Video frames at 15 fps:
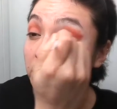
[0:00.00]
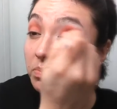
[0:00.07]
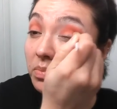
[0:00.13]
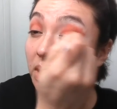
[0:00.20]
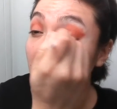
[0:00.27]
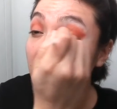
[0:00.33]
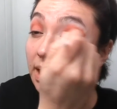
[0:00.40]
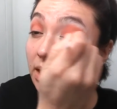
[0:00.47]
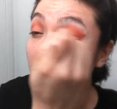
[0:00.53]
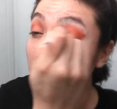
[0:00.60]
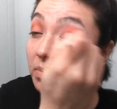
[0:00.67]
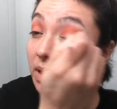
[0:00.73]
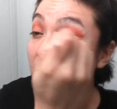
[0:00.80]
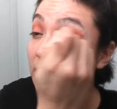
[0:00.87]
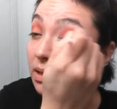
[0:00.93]
Blend.
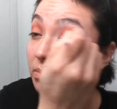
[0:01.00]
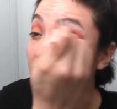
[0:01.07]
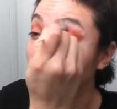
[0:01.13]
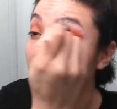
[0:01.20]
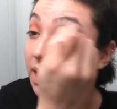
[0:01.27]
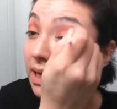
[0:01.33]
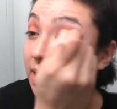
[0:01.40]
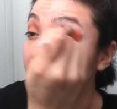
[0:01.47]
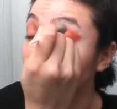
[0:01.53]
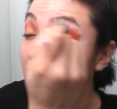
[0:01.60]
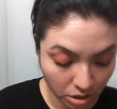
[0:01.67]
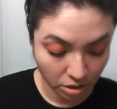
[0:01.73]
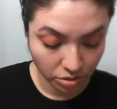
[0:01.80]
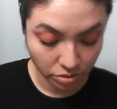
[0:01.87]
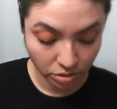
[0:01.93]

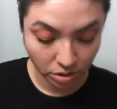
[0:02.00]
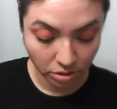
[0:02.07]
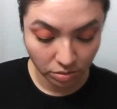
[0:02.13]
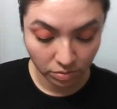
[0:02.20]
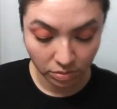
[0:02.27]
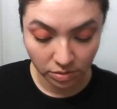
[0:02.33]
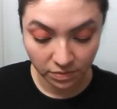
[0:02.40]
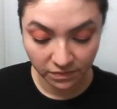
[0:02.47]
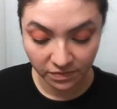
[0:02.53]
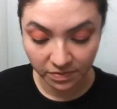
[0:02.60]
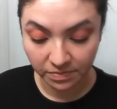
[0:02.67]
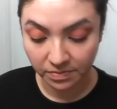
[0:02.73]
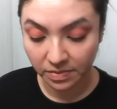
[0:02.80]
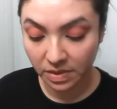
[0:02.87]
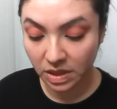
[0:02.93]
I'll try the one
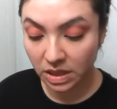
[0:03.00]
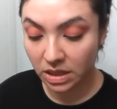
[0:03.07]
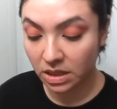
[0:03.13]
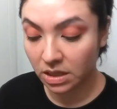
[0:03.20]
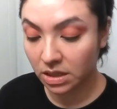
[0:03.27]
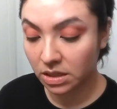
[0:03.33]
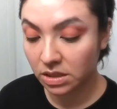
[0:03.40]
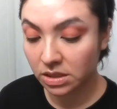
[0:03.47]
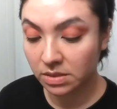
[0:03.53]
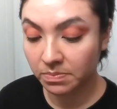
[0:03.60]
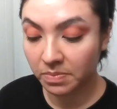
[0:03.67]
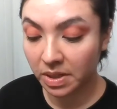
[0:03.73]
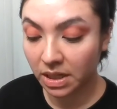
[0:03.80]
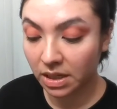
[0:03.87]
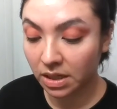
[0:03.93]
from this
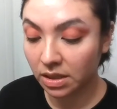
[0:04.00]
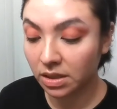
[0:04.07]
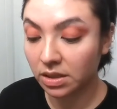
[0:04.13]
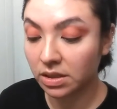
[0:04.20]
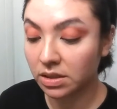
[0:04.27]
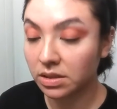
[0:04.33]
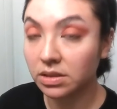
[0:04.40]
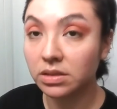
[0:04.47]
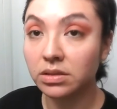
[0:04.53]
palette.